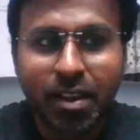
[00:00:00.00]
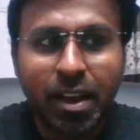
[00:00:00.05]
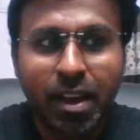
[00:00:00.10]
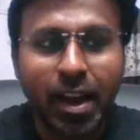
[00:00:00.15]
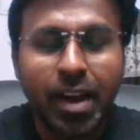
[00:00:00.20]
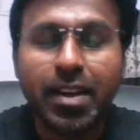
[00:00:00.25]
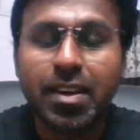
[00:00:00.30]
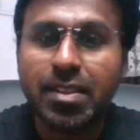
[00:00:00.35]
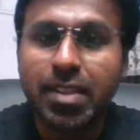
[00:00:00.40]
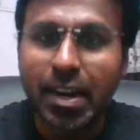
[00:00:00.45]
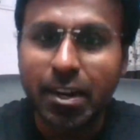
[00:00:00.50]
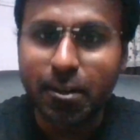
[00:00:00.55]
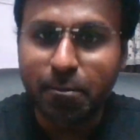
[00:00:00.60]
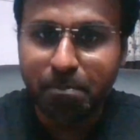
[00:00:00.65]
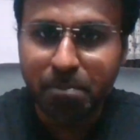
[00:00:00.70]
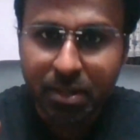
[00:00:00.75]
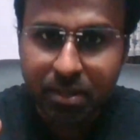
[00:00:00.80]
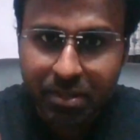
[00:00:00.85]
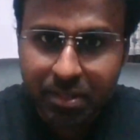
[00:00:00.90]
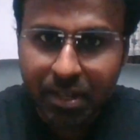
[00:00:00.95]
and that
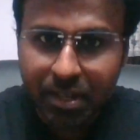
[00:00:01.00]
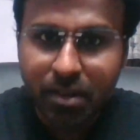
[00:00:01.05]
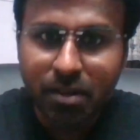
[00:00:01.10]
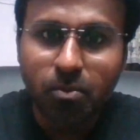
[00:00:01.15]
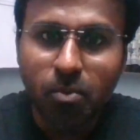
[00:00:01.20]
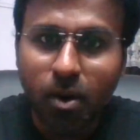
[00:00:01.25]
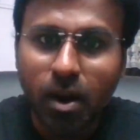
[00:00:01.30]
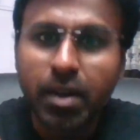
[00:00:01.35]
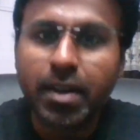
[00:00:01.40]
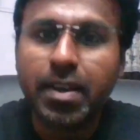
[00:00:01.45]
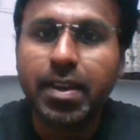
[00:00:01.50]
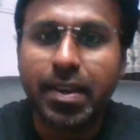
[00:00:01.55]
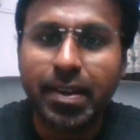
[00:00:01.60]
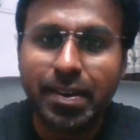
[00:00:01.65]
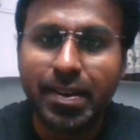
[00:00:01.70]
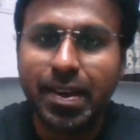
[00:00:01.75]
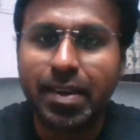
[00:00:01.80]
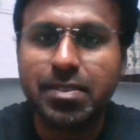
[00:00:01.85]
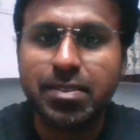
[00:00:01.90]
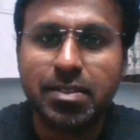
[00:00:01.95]
person, what
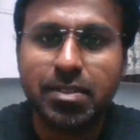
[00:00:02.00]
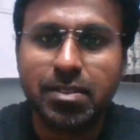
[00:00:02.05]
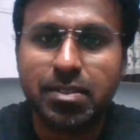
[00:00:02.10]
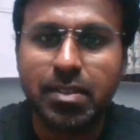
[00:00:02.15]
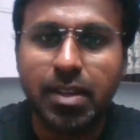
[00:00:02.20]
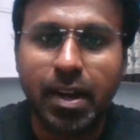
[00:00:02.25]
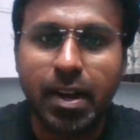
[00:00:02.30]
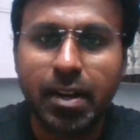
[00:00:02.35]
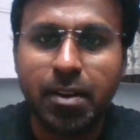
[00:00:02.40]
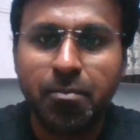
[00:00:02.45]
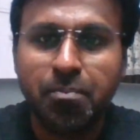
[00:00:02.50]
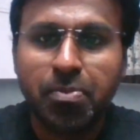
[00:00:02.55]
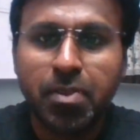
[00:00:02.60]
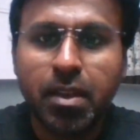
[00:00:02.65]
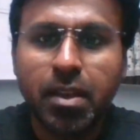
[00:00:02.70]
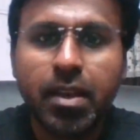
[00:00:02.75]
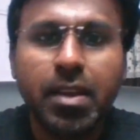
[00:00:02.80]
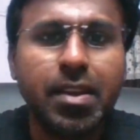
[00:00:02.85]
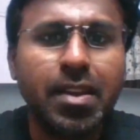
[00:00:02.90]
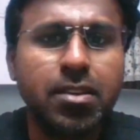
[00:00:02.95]
he does is that.
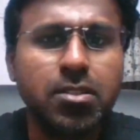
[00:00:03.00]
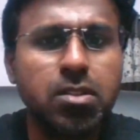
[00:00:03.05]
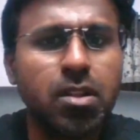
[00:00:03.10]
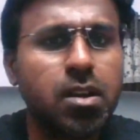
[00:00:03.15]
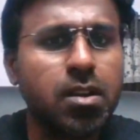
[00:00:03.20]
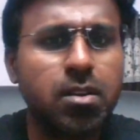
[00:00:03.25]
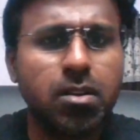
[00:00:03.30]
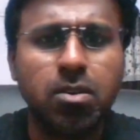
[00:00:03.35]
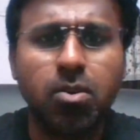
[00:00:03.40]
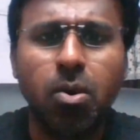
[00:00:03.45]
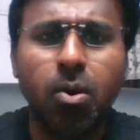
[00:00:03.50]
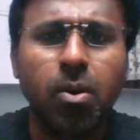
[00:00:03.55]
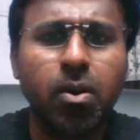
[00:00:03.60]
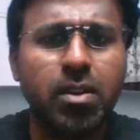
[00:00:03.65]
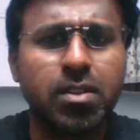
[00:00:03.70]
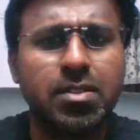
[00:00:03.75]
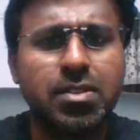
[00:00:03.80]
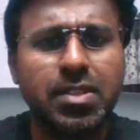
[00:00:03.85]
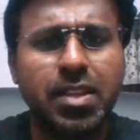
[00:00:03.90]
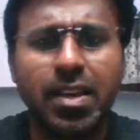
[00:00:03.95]
He does not go
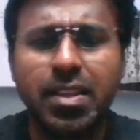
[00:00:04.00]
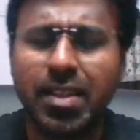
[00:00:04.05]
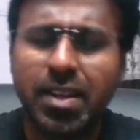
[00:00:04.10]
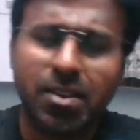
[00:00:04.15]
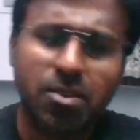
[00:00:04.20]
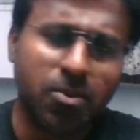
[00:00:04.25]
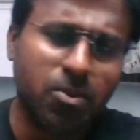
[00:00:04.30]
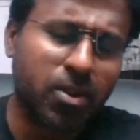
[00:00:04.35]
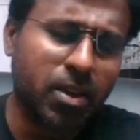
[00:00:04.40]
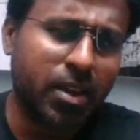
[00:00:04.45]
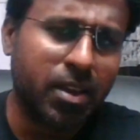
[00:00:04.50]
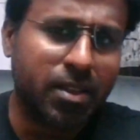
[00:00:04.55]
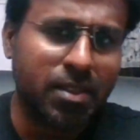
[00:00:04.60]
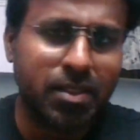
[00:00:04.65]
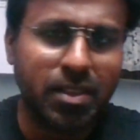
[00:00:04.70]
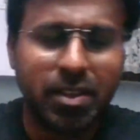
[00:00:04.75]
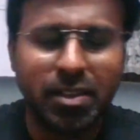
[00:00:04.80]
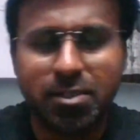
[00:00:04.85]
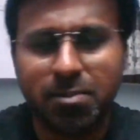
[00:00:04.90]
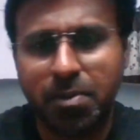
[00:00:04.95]
and say that, okay,
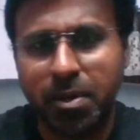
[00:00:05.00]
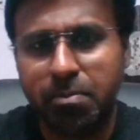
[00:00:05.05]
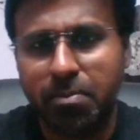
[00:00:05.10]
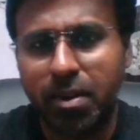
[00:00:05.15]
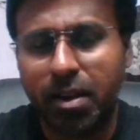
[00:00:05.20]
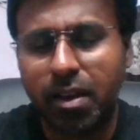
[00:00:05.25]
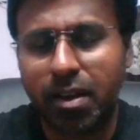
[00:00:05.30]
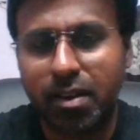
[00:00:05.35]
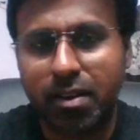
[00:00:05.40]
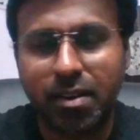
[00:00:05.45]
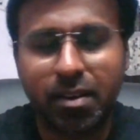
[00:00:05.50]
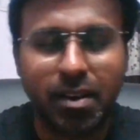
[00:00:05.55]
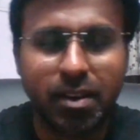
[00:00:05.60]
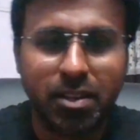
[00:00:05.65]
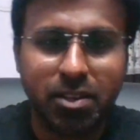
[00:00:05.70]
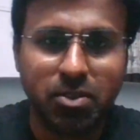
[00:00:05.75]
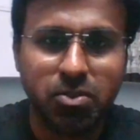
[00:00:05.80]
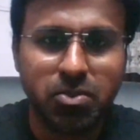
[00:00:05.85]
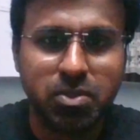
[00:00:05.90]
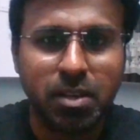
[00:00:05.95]
these people are
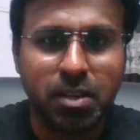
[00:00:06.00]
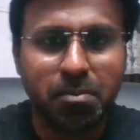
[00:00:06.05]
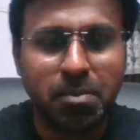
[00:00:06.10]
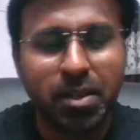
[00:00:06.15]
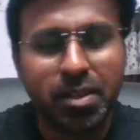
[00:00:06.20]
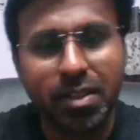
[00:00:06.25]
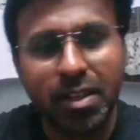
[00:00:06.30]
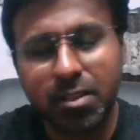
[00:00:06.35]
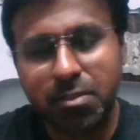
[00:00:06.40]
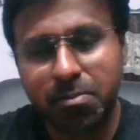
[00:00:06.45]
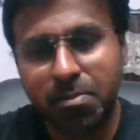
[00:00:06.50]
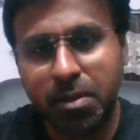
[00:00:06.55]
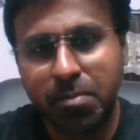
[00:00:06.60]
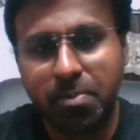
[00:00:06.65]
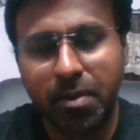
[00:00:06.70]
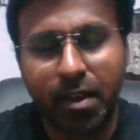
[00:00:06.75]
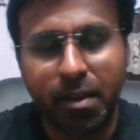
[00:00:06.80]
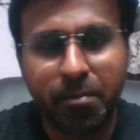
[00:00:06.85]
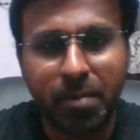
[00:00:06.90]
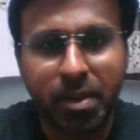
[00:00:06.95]
accusing me, these
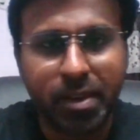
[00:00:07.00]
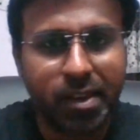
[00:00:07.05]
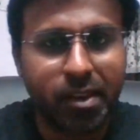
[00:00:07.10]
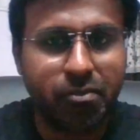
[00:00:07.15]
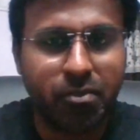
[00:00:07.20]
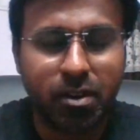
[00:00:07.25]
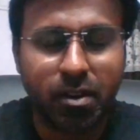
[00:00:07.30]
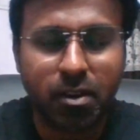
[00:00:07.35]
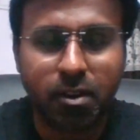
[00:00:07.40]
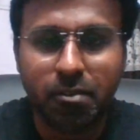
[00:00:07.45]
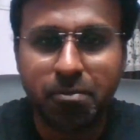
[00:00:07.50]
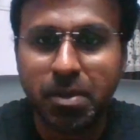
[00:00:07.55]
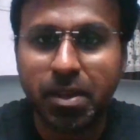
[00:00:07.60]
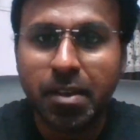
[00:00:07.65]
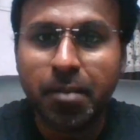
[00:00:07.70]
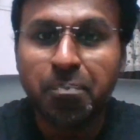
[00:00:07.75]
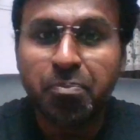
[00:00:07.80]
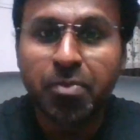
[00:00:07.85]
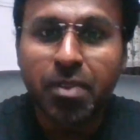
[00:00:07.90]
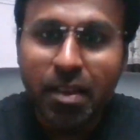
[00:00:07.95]
people are making fun of me.
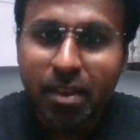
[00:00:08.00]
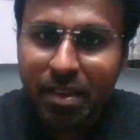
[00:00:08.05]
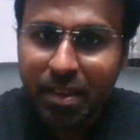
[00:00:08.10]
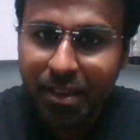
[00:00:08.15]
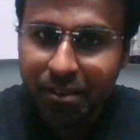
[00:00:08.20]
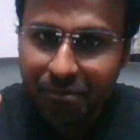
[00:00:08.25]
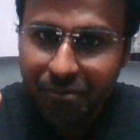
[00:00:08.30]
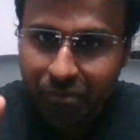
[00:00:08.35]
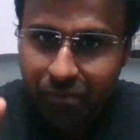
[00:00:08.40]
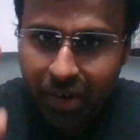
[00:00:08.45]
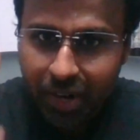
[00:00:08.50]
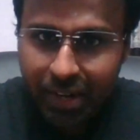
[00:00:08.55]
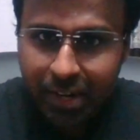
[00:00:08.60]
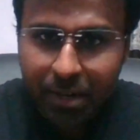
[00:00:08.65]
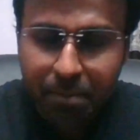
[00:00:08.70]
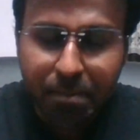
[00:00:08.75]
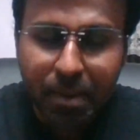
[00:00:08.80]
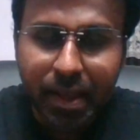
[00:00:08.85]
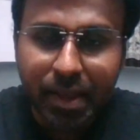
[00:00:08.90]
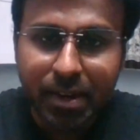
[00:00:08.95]
He
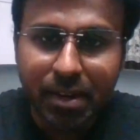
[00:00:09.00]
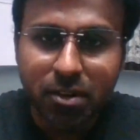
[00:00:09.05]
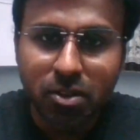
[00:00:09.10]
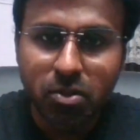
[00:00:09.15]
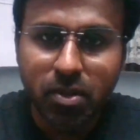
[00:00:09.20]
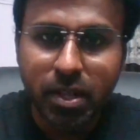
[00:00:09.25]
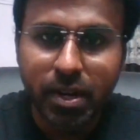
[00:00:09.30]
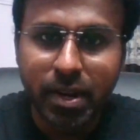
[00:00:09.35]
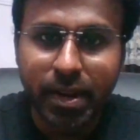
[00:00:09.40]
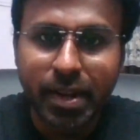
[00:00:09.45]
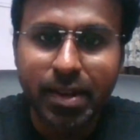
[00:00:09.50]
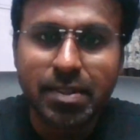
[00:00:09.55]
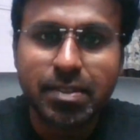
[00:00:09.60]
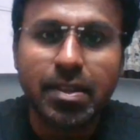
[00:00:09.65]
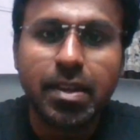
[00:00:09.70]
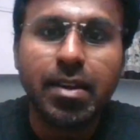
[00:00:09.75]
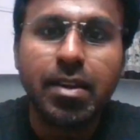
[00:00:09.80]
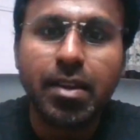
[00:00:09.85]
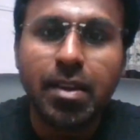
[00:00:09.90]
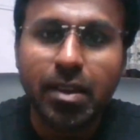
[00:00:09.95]
went back into the nets
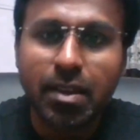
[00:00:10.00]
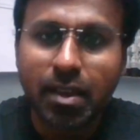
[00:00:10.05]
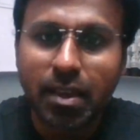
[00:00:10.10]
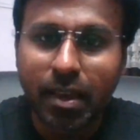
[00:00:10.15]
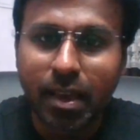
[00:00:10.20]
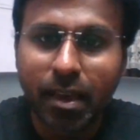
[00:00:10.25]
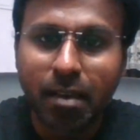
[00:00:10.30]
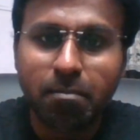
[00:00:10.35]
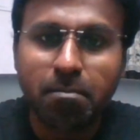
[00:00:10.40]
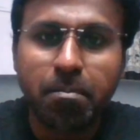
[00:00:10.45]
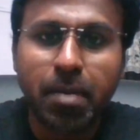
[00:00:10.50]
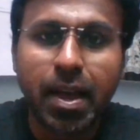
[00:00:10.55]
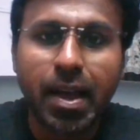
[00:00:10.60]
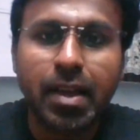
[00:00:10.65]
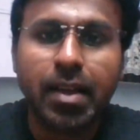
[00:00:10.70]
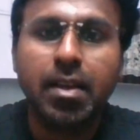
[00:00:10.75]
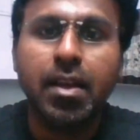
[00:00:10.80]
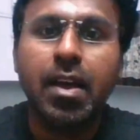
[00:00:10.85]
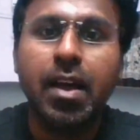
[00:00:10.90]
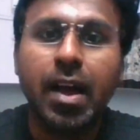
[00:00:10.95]
and he came
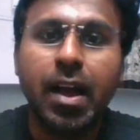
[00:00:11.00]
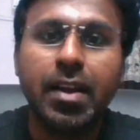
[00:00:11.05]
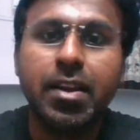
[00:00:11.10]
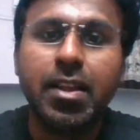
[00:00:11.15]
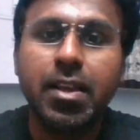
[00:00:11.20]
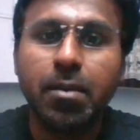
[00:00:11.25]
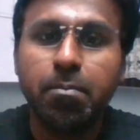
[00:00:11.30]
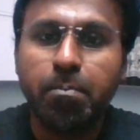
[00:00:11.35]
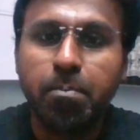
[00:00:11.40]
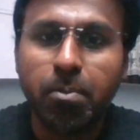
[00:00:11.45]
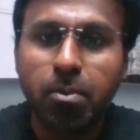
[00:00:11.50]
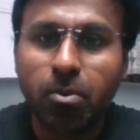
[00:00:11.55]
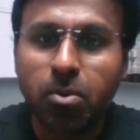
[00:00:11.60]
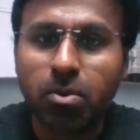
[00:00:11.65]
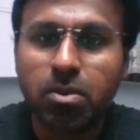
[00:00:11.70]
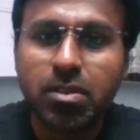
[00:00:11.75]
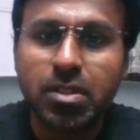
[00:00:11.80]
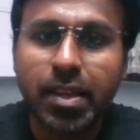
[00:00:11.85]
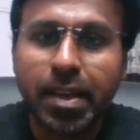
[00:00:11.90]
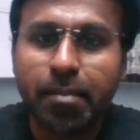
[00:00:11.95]
back and he
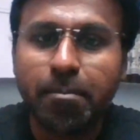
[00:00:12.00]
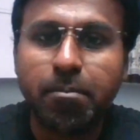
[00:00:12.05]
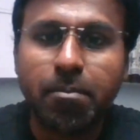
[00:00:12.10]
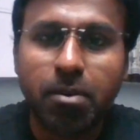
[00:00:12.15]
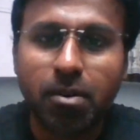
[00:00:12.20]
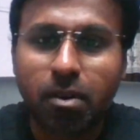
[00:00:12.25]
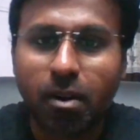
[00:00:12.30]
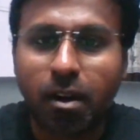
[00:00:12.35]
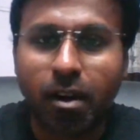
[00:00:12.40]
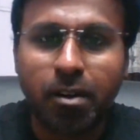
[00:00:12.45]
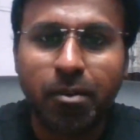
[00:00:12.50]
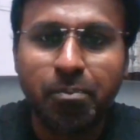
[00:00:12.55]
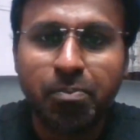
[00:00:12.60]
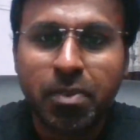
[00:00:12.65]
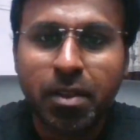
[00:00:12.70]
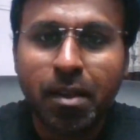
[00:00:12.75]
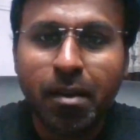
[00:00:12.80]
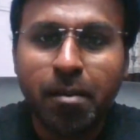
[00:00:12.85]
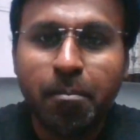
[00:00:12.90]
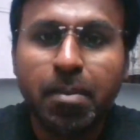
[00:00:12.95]
proved them wrong.
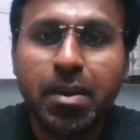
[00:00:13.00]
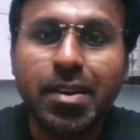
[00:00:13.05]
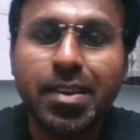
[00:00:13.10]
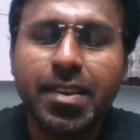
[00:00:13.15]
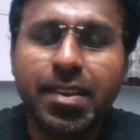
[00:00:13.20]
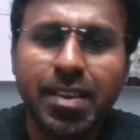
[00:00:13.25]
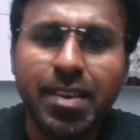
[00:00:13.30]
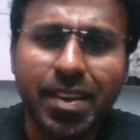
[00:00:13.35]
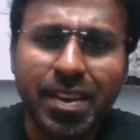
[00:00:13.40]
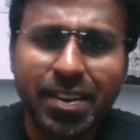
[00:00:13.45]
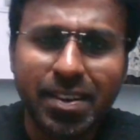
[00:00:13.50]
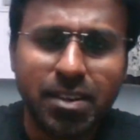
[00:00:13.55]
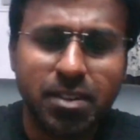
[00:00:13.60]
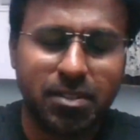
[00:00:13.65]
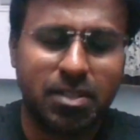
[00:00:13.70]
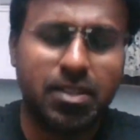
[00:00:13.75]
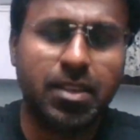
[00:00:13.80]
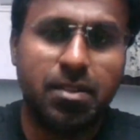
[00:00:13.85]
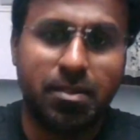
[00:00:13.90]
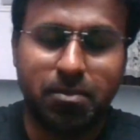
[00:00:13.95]
But he
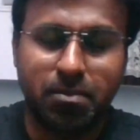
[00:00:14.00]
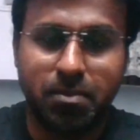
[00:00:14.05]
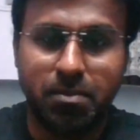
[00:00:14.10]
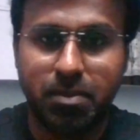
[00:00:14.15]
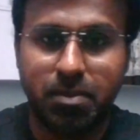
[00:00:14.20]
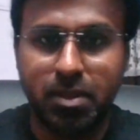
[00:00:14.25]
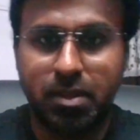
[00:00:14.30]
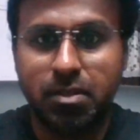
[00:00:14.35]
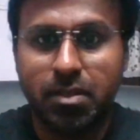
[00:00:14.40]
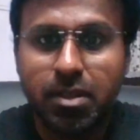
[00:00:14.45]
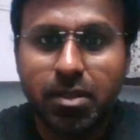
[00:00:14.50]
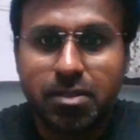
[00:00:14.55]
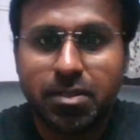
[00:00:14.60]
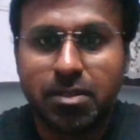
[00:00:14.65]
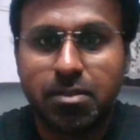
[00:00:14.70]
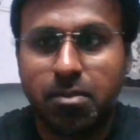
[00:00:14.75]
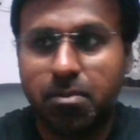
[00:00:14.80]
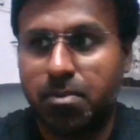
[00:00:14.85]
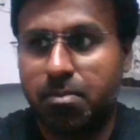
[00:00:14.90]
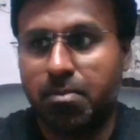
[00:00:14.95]
did see this,
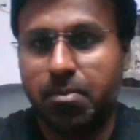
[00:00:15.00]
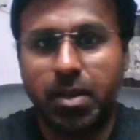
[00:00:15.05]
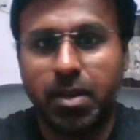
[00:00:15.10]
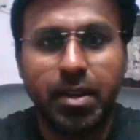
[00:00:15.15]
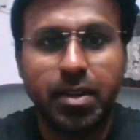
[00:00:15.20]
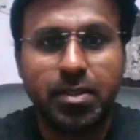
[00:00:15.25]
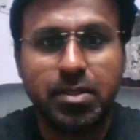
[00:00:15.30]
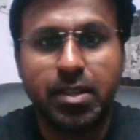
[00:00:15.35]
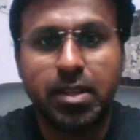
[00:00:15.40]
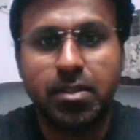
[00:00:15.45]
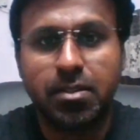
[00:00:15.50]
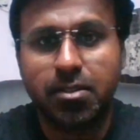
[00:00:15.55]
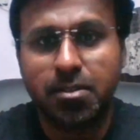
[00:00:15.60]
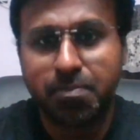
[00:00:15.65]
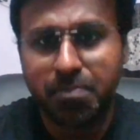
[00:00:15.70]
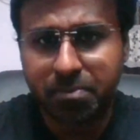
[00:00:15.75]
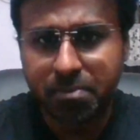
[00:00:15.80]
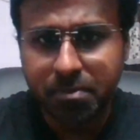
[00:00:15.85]
in a sense,